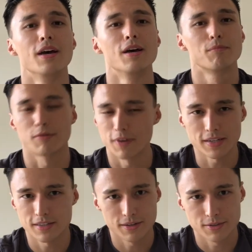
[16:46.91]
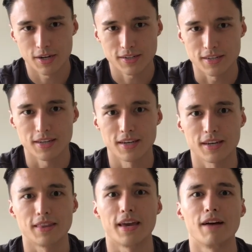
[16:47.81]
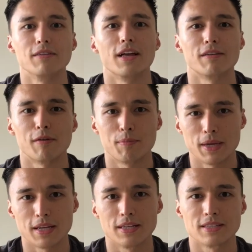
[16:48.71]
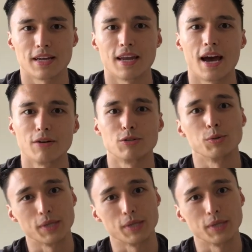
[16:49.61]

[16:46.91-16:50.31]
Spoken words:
perfected their technique and they have a lot of opinions on how to